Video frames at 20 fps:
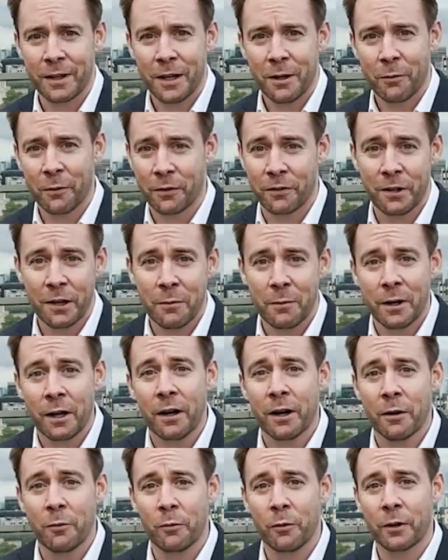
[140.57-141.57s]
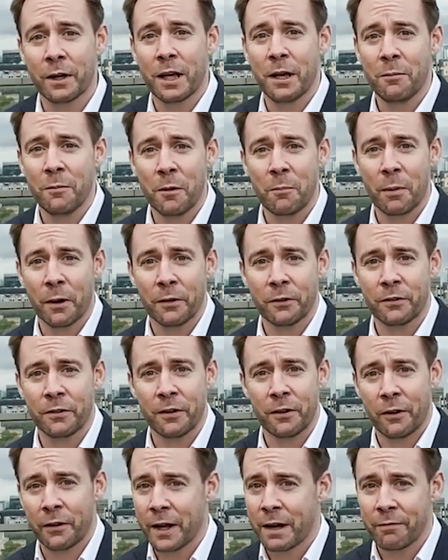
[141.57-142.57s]
Well, the team and I will keep you posted
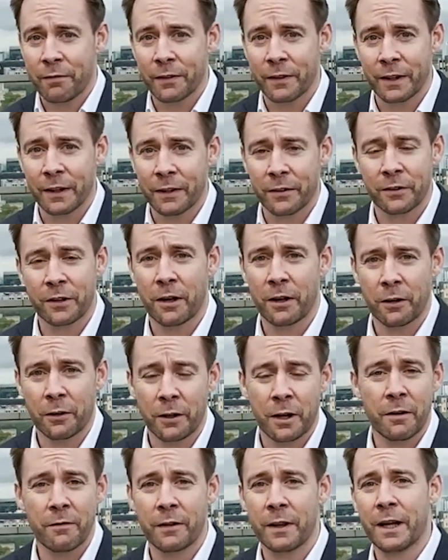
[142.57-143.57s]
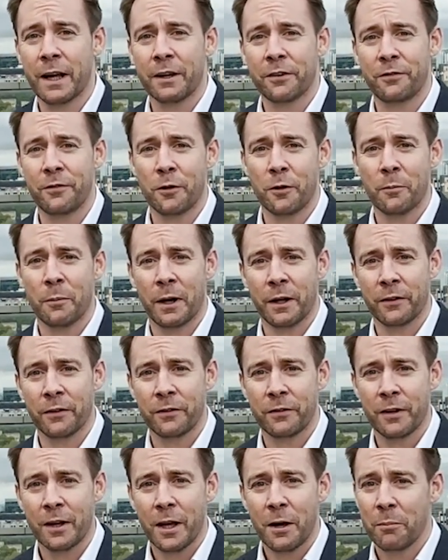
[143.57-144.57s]
on everything that's going on over the next few months,